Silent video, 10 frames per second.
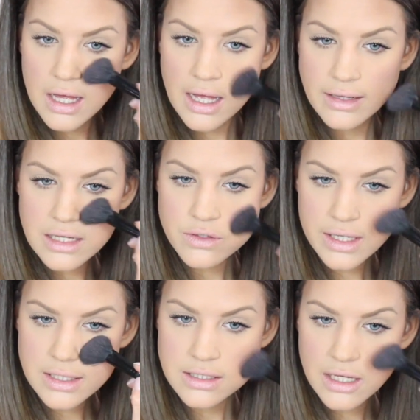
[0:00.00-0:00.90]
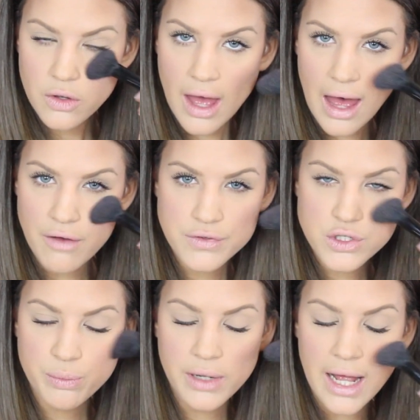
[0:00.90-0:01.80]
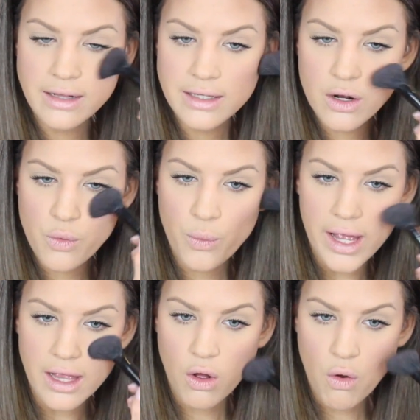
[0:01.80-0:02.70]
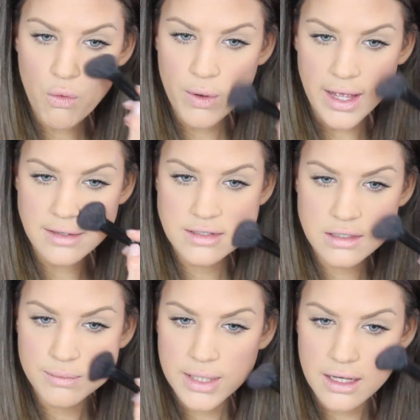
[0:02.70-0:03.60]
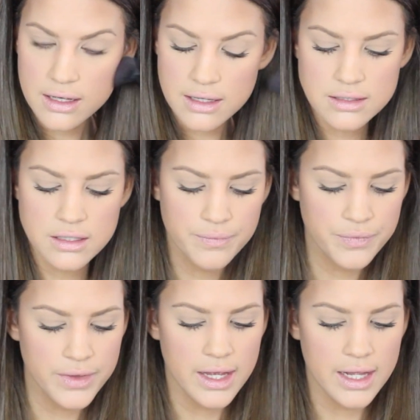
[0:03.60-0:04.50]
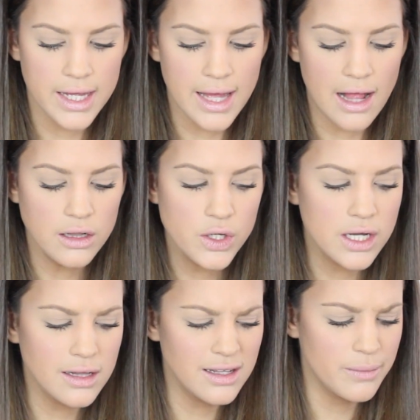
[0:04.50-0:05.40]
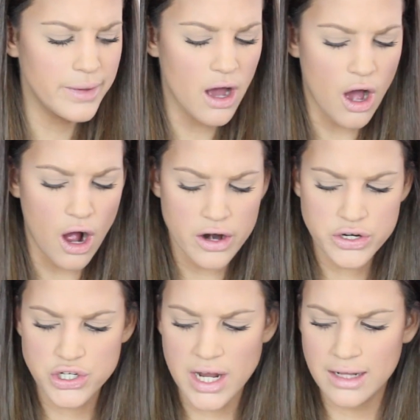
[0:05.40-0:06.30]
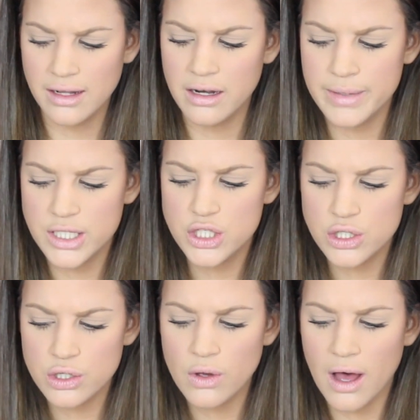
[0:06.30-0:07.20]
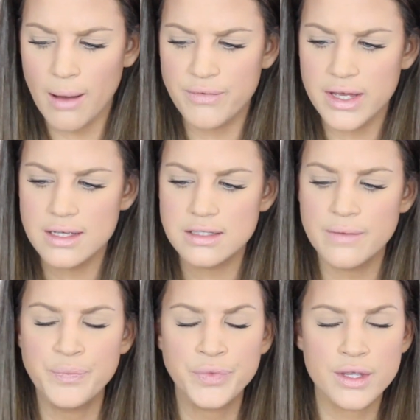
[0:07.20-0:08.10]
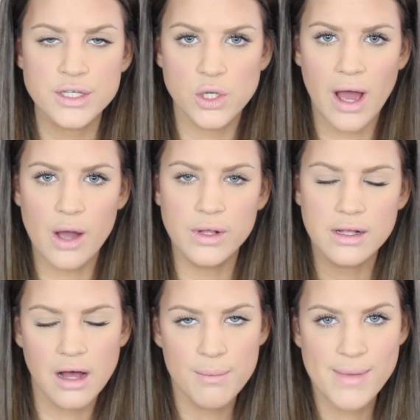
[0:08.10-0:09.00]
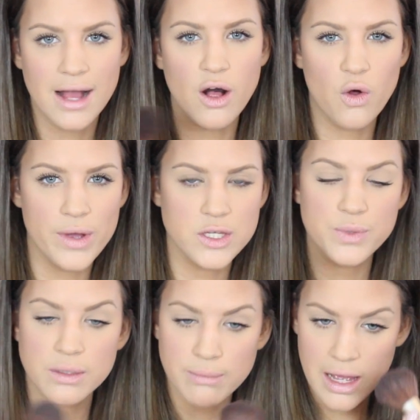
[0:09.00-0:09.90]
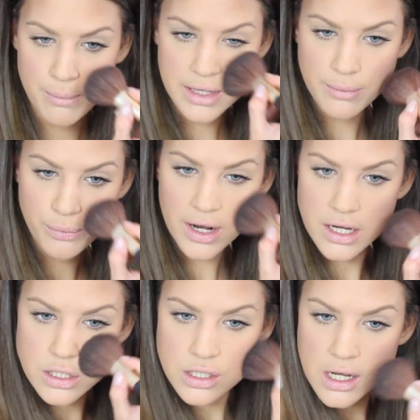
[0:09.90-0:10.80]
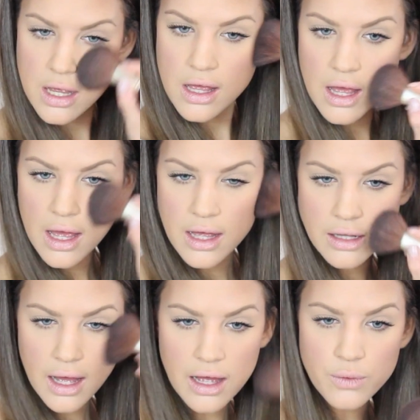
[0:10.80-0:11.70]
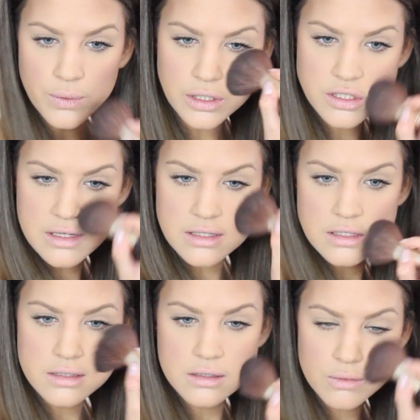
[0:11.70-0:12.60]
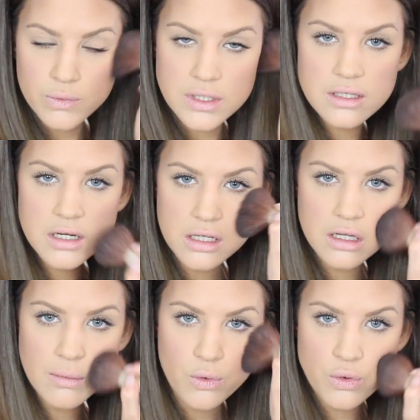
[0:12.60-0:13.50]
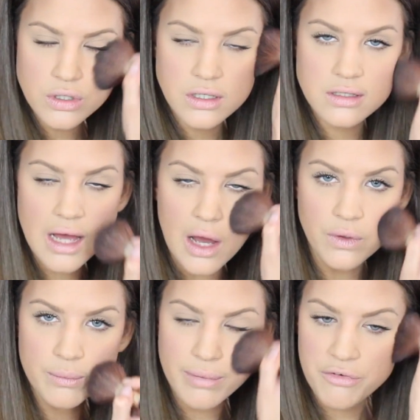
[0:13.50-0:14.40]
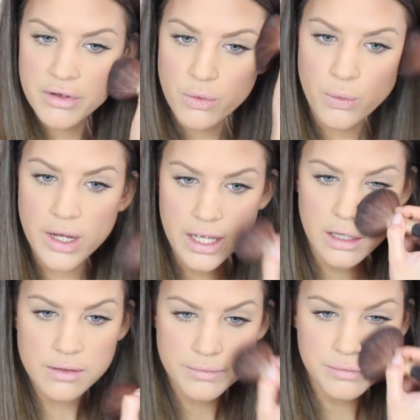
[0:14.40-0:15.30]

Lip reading: And as you can see, you have to blend it away always, because it can look a little bit harsh and a little bit too obvious. So I will come back always with my big brush, and I will just, with circular motions, I will buff it away.